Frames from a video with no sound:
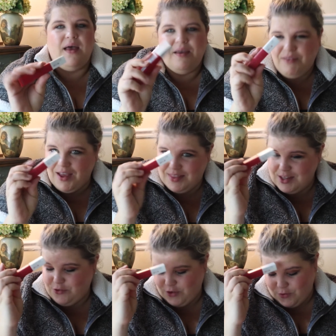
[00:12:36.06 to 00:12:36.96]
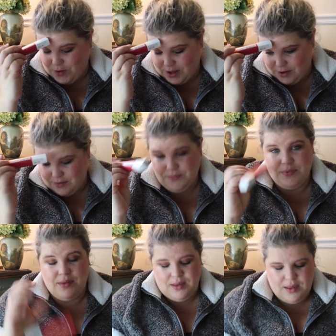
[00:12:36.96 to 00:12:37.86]
I've had these for a while.
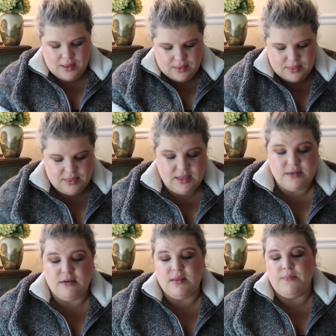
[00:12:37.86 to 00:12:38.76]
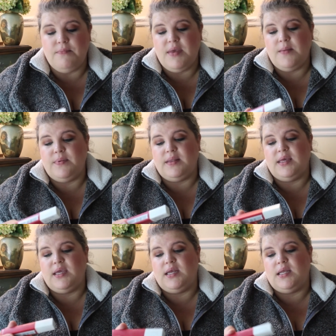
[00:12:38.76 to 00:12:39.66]
These are the
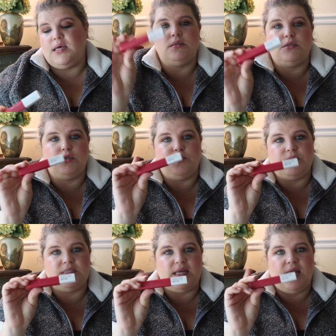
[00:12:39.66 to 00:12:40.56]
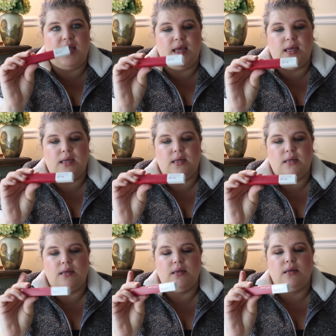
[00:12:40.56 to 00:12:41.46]
Maybelline Superstay
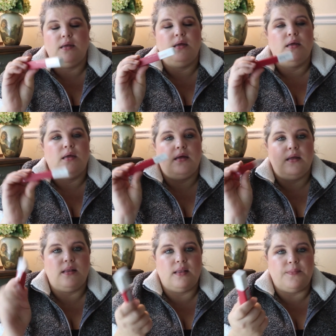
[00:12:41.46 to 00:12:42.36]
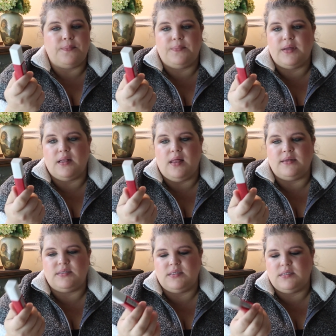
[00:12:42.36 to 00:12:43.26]
lip
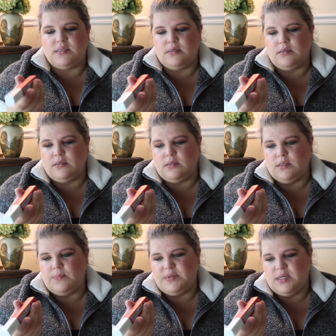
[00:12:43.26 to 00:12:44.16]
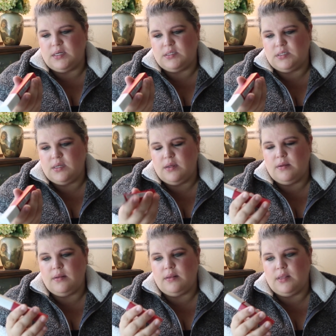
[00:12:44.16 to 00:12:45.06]
glosses, lipsticks,
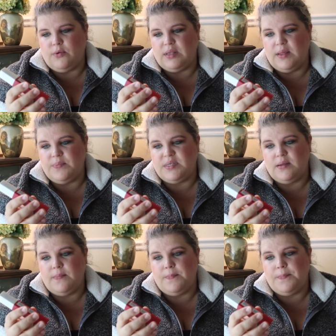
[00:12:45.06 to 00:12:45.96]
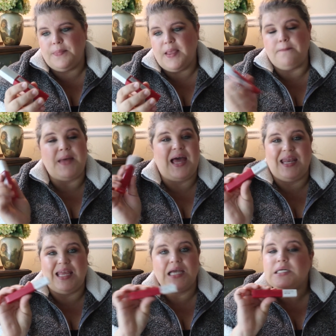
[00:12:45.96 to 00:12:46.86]
liquid lips, matte
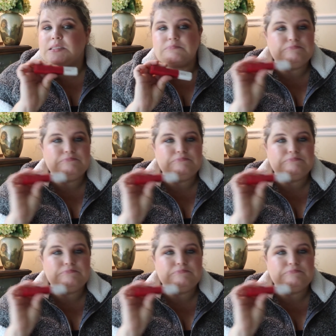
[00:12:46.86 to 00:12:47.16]
ink